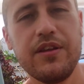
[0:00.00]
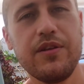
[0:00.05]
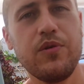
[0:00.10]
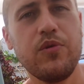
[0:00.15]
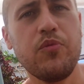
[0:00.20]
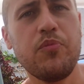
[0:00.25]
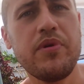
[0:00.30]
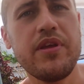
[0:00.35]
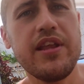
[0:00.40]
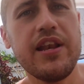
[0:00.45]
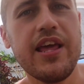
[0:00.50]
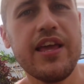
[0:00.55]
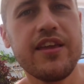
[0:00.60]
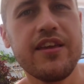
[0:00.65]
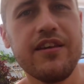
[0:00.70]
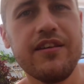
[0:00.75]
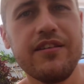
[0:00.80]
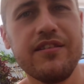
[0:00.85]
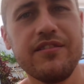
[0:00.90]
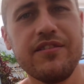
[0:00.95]
It'll be
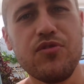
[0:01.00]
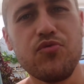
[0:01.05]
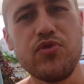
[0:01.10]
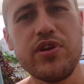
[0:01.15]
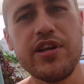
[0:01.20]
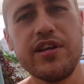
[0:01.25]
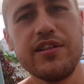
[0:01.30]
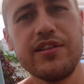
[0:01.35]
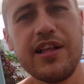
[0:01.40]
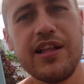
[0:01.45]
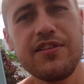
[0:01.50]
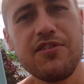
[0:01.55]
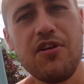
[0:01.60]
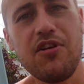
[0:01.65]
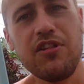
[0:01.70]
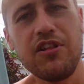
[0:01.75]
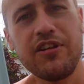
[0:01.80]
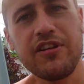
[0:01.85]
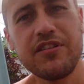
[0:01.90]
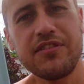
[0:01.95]
like a real
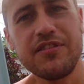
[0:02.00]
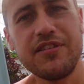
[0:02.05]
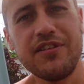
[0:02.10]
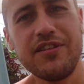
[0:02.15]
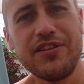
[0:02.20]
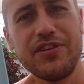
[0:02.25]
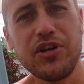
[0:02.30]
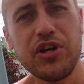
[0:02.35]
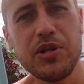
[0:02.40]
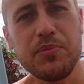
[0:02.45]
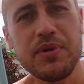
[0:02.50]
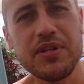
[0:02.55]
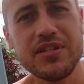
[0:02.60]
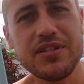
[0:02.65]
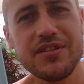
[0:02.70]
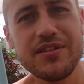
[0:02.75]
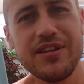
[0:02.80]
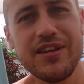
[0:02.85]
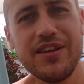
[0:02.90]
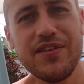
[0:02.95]
Alcoholics
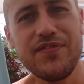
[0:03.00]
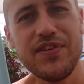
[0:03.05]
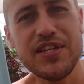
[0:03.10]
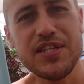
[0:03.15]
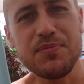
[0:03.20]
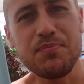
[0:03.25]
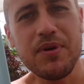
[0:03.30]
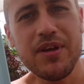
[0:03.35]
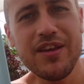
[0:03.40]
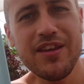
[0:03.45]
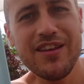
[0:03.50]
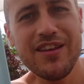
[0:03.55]
Anonymous victim